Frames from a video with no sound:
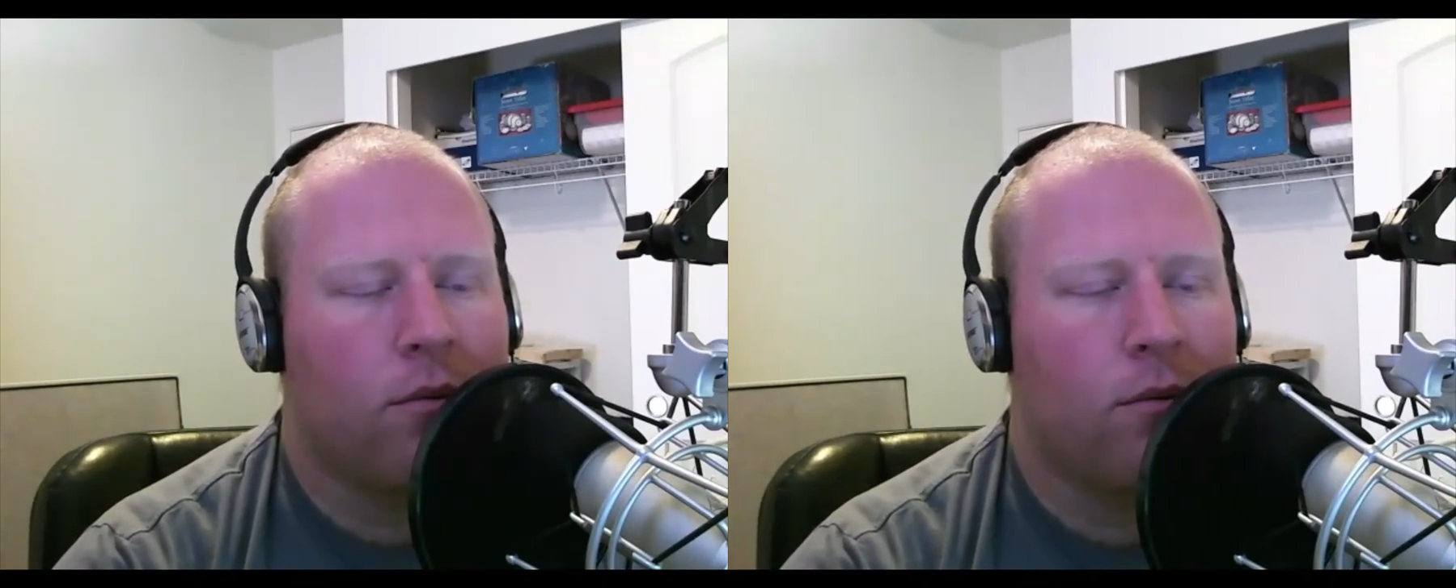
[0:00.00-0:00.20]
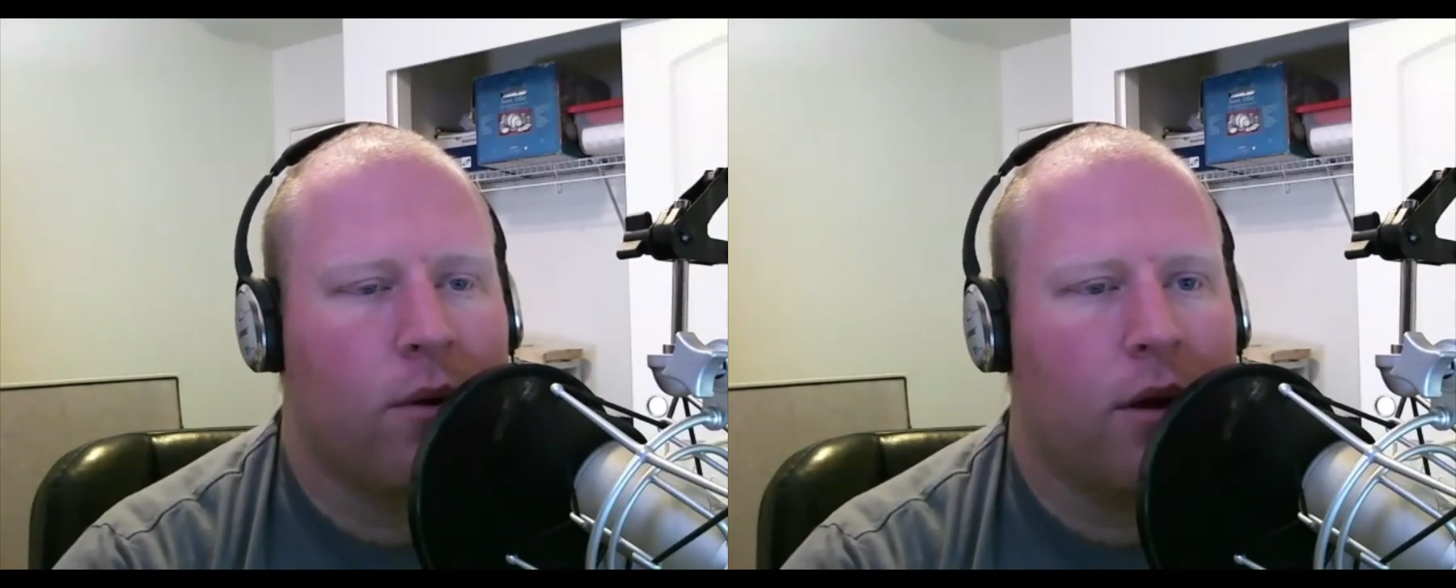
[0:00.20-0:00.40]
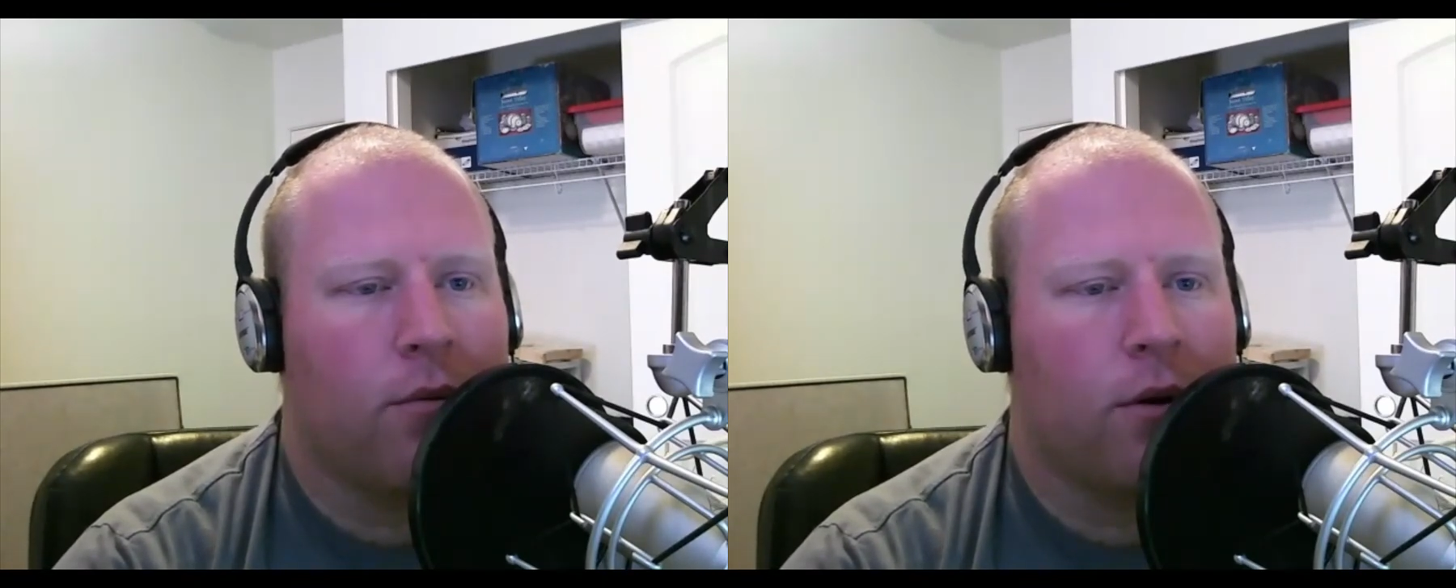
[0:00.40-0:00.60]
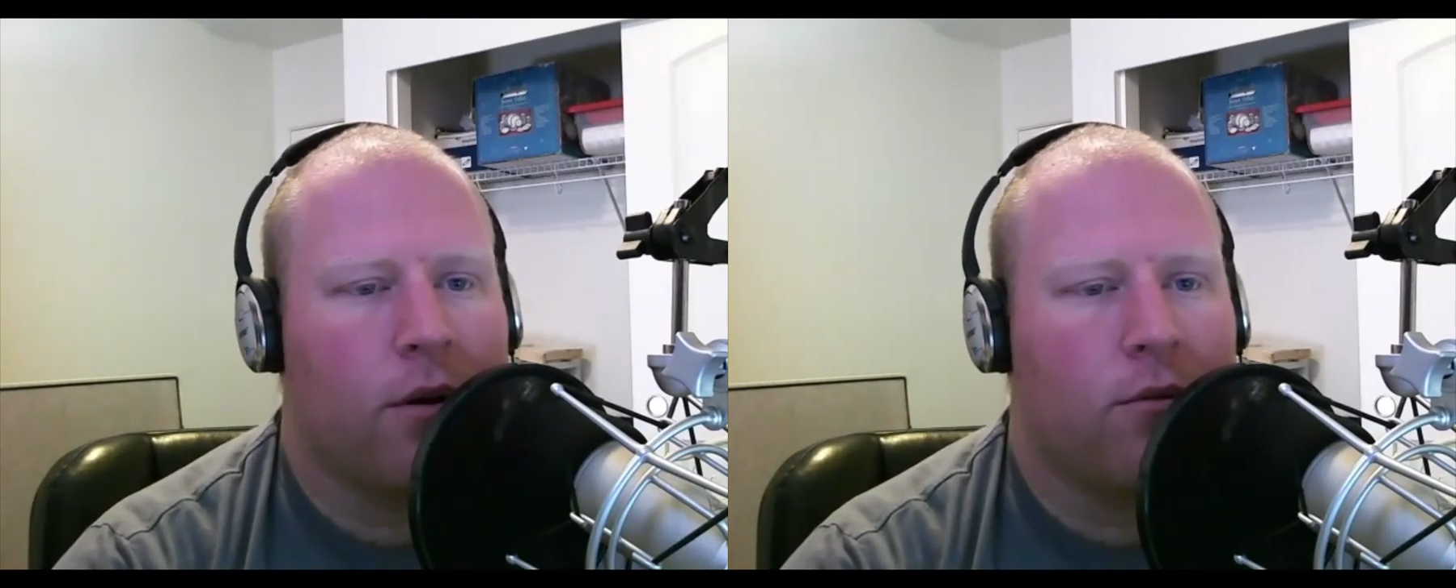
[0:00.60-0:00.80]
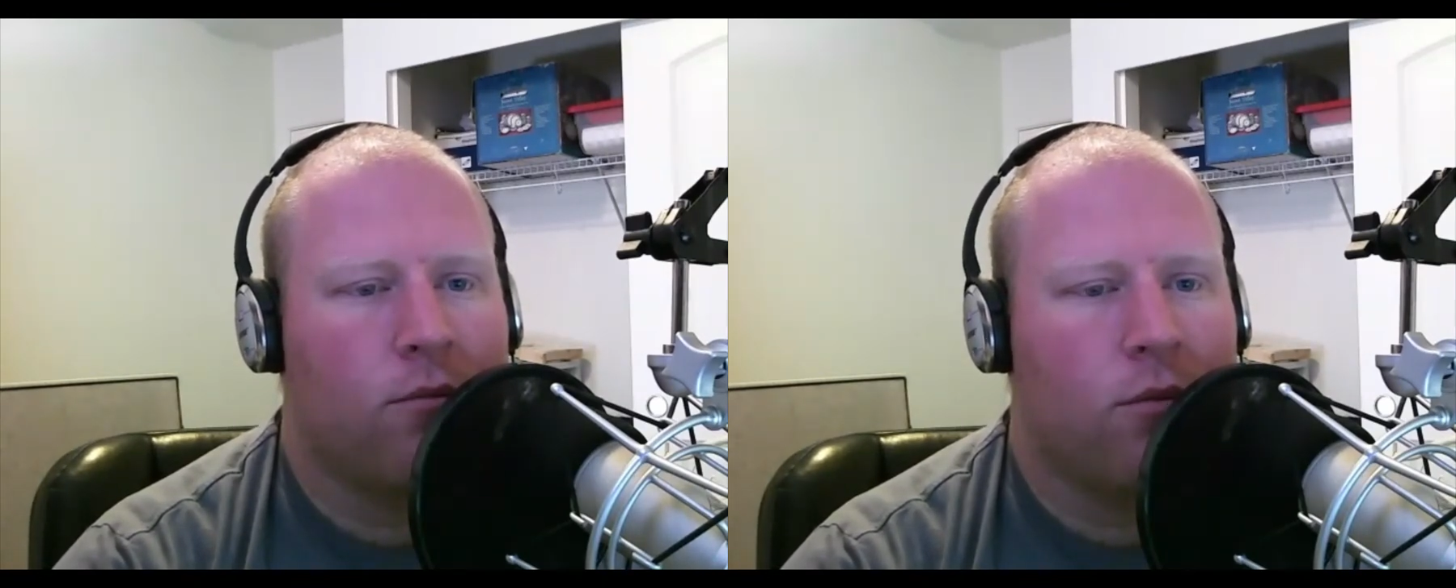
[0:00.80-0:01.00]
we would
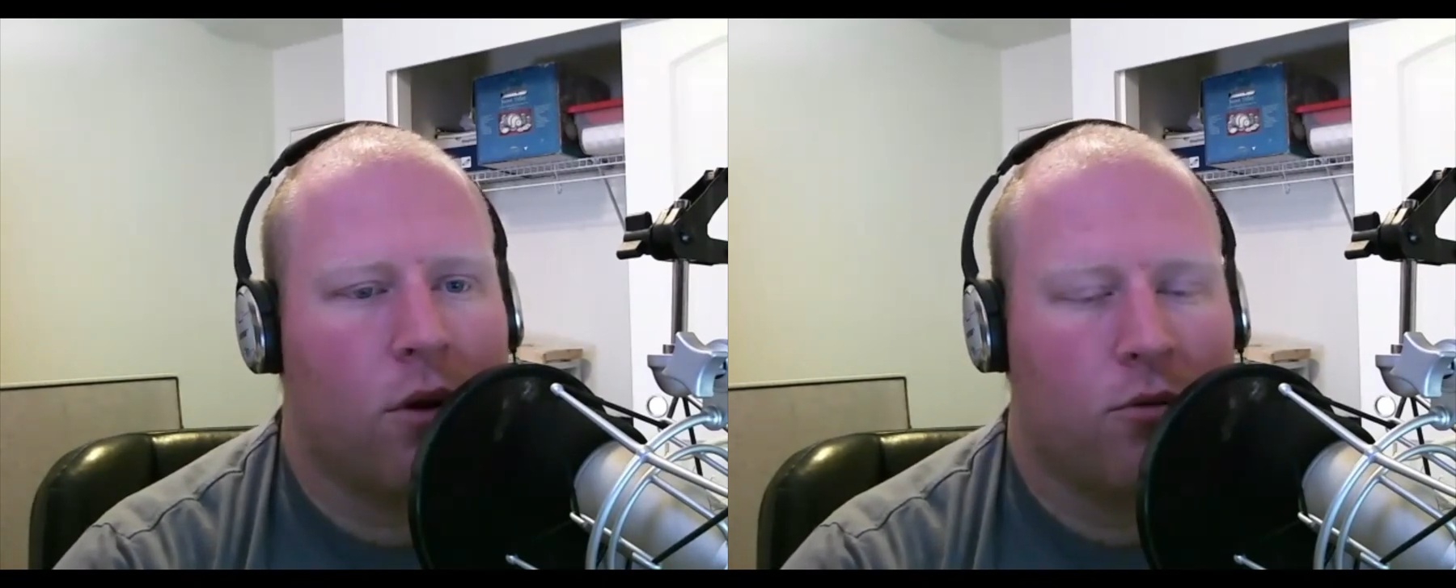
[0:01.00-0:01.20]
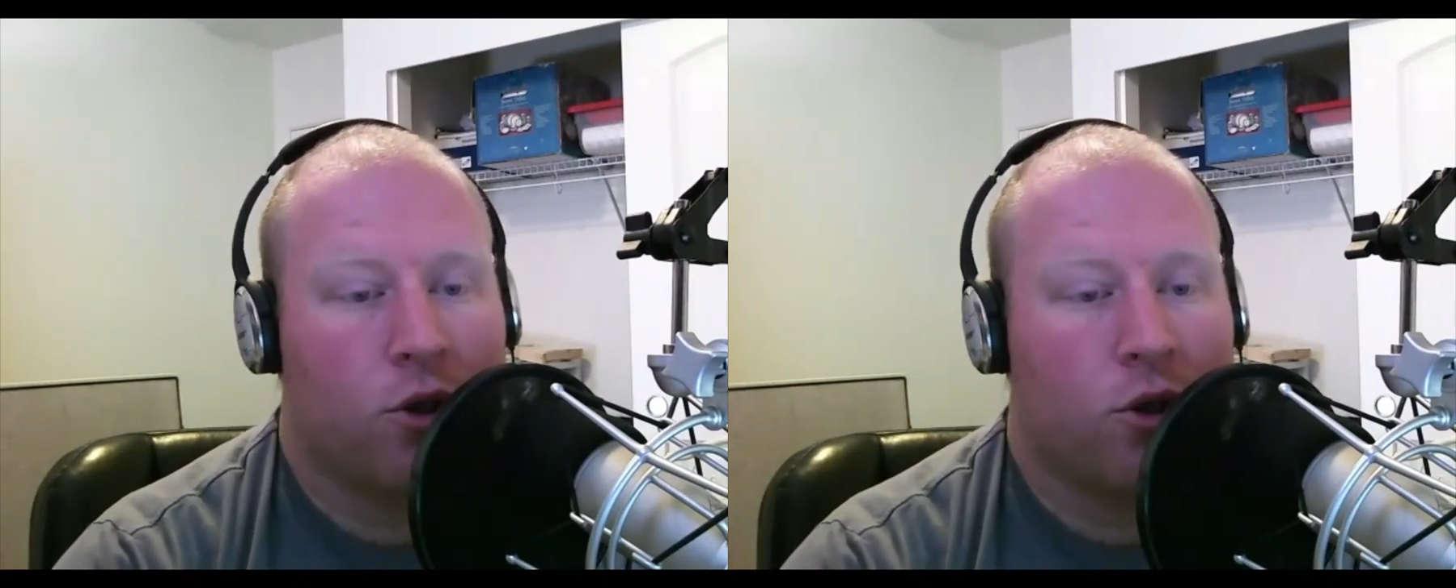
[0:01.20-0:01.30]
you know,